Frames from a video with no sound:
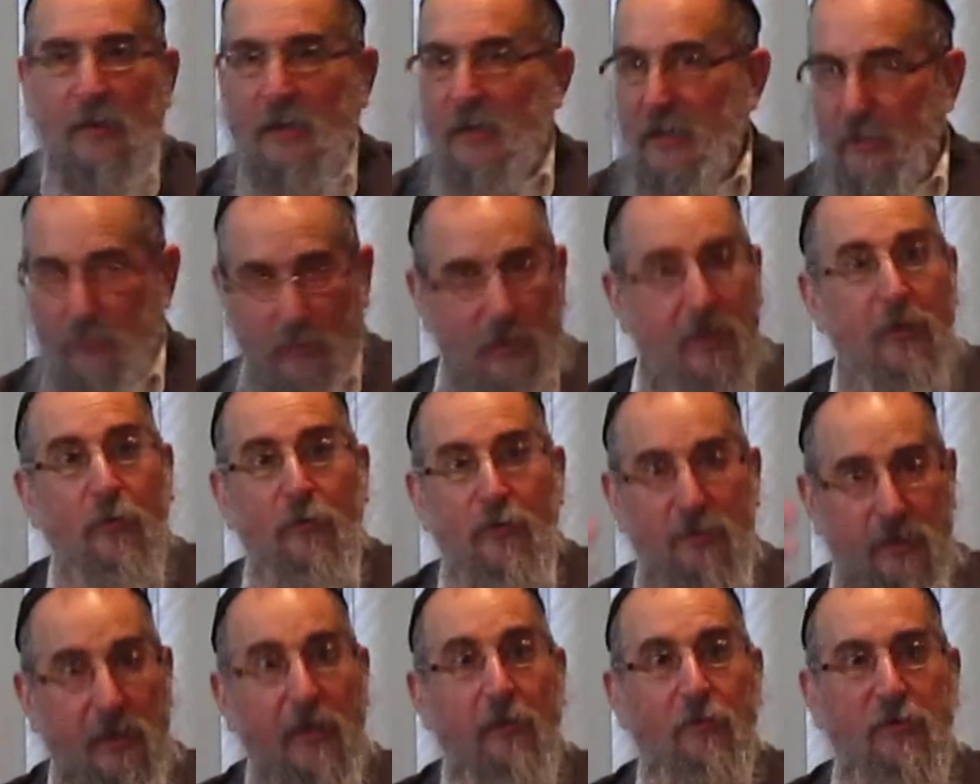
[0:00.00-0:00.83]
He
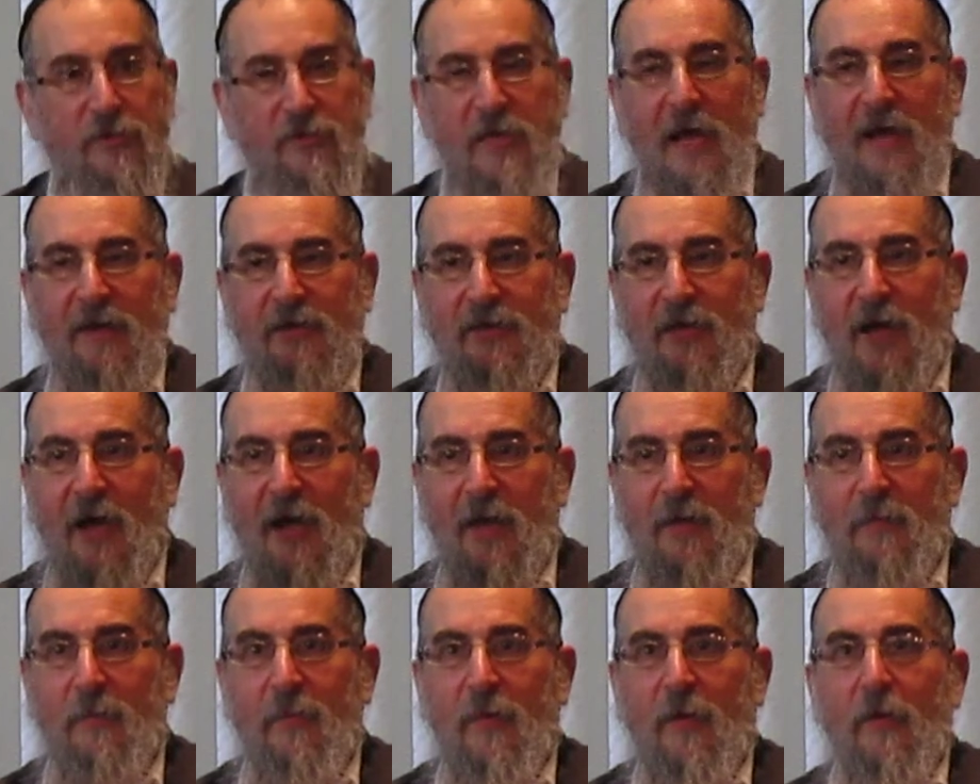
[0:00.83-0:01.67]
was that
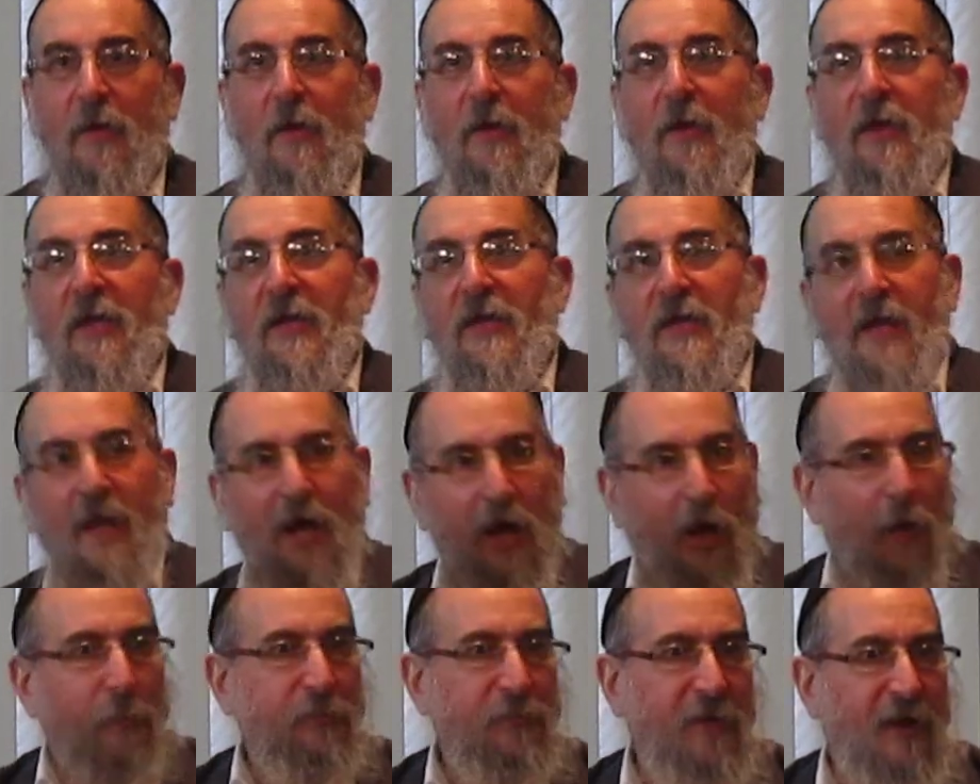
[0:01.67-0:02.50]
type. He
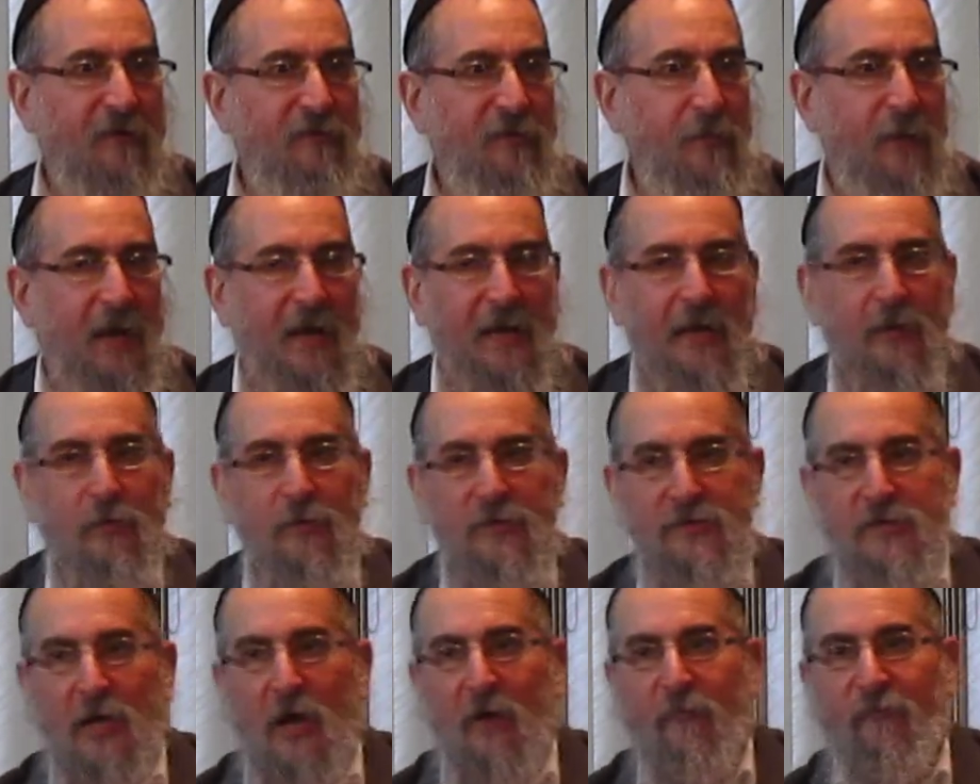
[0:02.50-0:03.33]
helped everybody, he
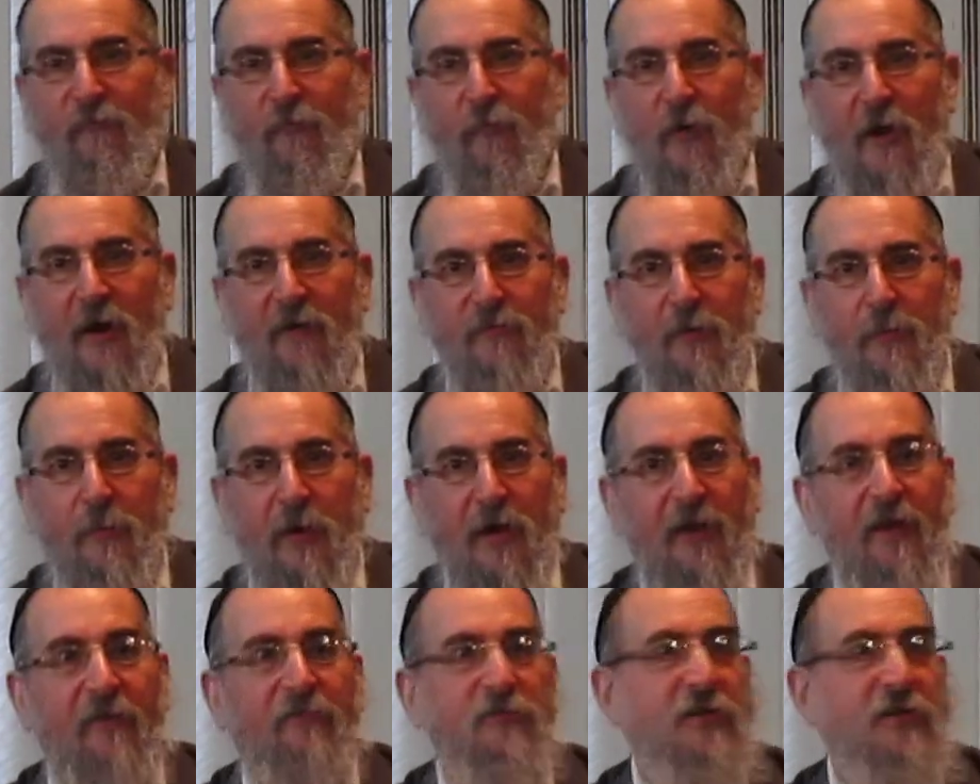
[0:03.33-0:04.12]
was helped for everybody.